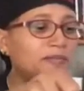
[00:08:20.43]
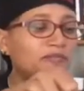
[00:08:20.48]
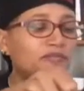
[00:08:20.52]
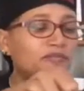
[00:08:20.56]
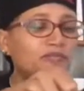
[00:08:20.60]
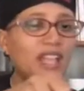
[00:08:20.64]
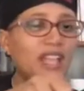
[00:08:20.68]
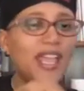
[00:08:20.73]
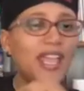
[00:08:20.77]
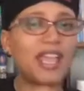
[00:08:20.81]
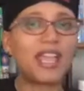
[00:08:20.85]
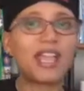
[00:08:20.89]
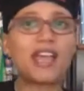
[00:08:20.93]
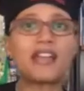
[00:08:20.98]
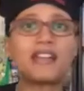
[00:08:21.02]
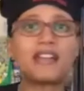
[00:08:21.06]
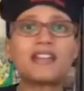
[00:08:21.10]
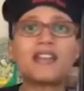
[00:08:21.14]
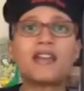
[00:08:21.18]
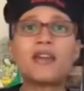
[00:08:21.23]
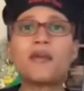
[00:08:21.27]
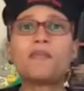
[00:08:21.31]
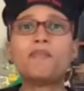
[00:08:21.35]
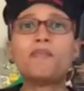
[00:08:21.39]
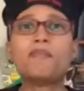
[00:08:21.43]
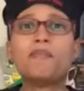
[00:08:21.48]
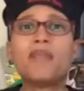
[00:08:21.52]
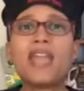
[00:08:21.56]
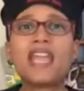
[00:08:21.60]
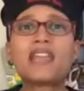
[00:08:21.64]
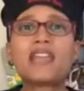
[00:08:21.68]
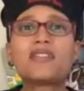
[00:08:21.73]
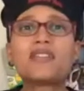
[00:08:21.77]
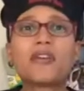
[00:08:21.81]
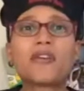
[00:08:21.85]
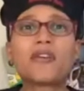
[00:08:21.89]
and
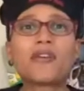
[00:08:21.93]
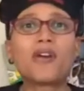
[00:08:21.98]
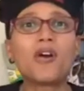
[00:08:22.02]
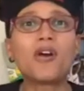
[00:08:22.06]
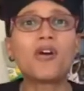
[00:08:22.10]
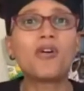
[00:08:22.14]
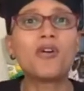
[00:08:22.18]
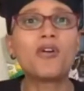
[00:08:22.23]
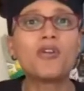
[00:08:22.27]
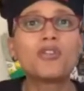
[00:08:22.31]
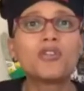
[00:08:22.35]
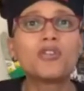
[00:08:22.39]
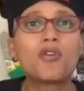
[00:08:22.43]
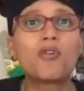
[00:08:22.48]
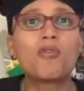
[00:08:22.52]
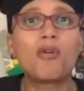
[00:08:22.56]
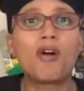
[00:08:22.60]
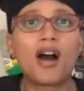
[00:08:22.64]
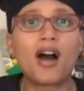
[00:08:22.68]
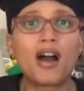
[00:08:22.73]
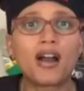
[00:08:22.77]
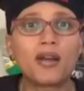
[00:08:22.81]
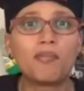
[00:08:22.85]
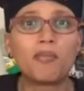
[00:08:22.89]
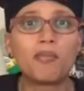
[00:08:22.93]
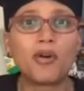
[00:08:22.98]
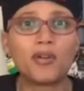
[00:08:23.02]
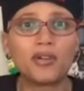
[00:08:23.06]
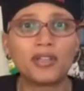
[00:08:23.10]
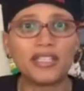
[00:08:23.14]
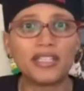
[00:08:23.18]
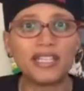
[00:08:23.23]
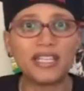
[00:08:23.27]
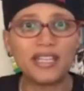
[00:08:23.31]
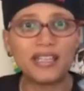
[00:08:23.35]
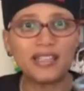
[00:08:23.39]
make their own
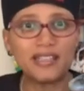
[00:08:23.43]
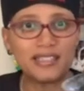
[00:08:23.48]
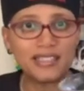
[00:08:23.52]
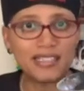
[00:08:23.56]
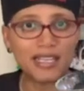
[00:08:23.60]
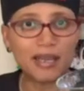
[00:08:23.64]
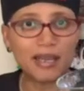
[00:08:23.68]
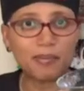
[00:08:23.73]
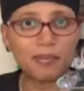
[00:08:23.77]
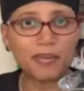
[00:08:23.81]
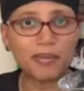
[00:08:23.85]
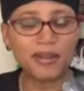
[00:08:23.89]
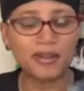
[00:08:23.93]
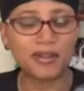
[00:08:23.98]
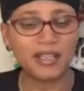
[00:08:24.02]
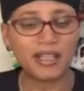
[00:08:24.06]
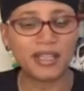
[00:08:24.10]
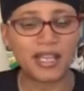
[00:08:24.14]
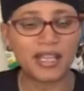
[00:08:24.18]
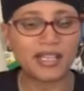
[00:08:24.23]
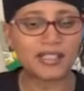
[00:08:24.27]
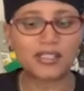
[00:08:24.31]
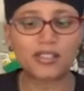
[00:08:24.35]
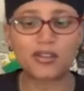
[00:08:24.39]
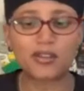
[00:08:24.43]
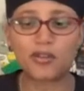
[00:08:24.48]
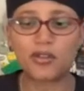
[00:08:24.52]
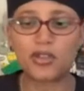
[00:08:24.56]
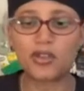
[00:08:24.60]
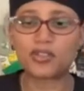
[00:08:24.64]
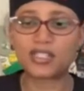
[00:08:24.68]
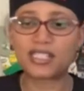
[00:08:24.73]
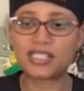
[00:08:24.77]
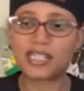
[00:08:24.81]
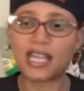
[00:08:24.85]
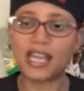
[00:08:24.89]
guacamole dip. And so
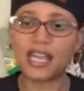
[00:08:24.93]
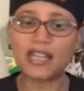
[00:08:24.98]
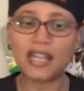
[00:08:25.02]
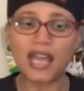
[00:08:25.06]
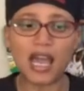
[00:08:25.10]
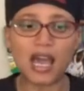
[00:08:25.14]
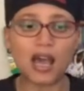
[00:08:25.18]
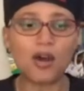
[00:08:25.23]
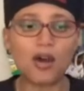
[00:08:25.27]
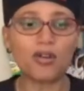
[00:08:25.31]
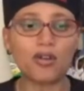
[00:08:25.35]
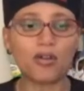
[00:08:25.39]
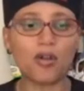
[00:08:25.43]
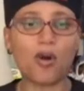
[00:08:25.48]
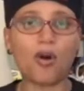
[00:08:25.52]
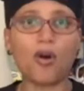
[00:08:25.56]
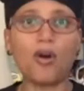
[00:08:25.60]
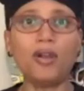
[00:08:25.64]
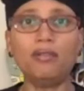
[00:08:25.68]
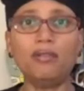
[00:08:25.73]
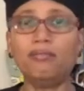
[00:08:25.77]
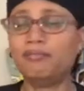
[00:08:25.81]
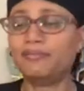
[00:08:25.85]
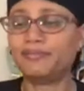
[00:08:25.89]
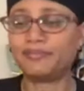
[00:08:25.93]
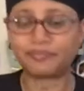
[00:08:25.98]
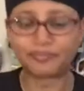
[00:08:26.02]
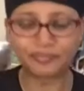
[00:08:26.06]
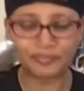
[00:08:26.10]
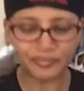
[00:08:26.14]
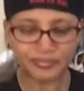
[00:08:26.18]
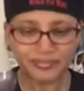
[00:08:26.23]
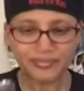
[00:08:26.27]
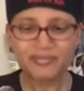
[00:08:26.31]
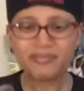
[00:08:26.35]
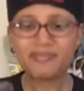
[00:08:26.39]
you set out
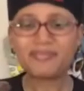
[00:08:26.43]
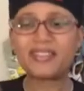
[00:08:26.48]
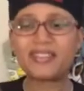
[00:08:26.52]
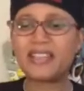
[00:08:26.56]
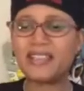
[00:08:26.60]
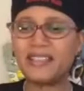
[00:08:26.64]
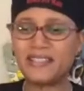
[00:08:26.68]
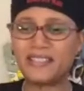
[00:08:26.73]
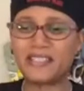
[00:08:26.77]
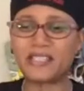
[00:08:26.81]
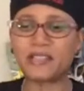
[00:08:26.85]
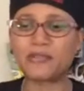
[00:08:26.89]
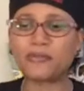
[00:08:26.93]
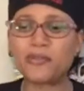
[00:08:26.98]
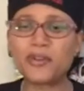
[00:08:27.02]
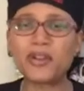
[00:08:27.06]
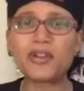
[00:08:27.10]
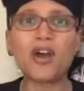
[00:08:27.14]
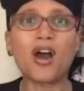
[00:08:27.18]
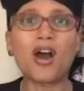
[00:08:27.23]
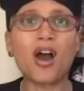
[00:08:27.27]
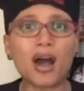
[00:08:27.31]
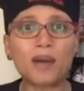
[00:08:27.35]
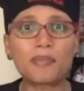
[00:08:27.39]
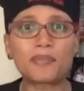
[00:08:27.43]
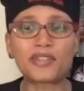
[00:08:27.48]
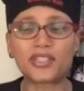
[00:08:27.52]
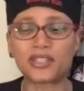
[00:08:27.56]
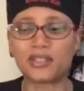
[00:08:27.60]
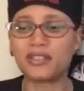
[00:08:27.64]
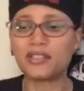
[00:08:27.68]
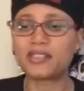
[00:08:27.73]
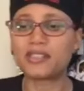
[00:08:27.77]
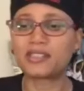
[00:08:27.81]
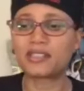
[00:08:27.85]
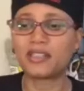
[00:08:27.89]
different
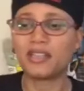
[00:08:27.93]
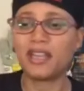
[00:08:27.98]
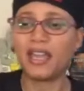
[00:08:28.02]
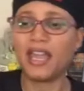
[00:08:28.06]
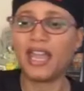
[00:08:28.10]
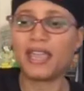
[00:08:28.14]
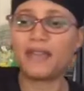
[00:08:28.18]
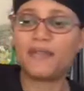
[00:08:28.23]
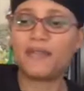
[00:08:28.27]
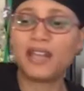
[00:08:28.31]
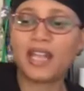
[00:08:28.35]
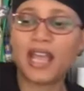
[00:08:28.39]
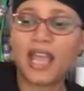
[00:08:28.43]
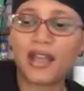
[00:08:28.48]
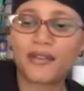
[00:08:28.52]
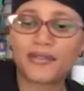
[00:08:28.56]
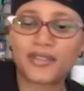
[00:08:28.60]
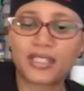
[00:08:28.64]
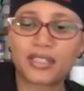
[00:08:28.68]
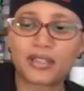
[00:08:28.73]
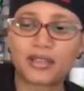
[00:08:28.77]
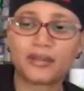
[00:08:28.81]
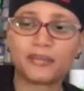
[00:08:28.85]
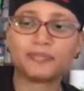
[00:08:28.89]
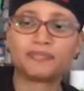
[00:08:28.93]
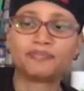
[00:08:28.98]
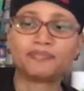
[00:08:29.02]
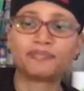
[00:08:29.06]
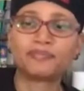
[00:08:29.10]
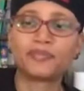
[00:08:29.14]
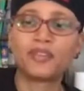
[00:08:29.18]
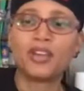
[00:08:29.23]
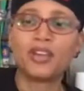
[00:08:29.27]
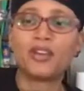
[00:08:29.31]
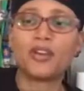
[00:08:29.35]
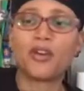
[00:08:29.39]
options. I even have some
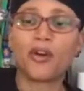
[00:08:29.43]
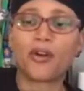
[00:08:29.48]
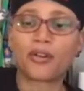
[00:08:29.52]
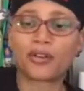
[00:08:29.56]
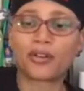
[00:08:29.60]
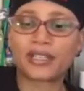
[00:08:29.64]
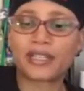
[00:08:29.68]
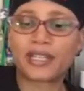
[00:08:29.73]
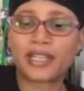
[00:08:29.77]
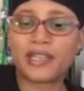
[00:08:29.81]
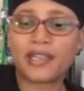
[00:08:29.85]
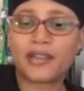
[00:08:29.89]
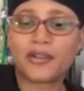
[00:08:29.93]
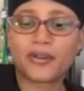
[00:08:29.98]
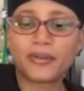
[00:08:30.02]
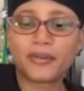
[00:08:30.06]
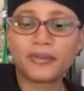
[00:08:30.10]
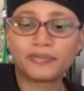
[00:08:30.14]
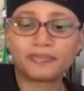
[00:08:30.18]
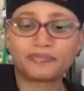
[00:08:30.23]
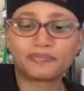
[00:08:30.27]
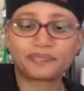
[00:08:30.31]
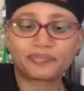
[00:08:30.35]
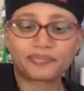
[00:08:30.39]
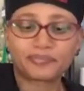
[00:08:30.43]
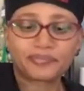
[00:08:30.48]
garlic here,